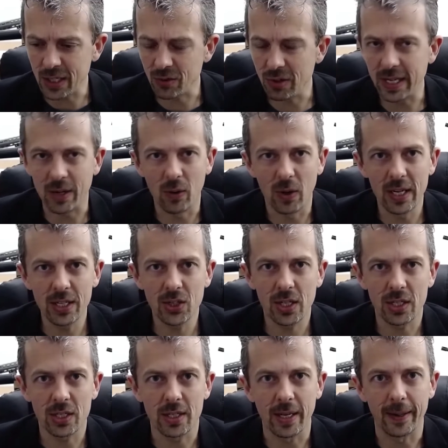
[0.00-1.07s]
really quite
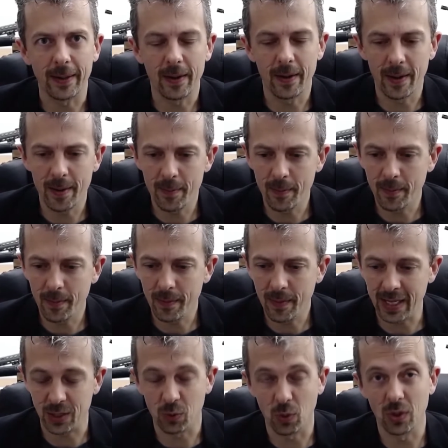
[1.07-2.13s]
interesting. I
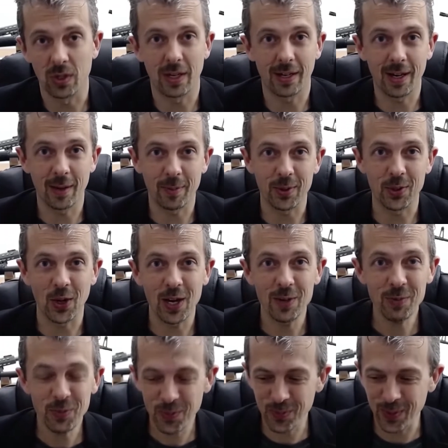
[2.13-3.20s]
had to watch that a couple of
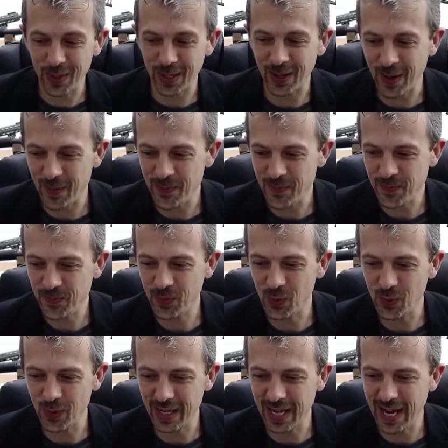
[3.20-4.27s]
times, but
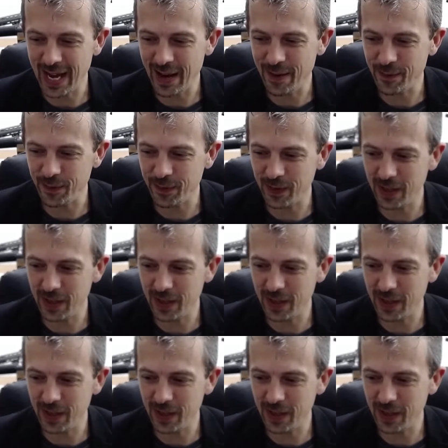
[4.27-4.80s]
we have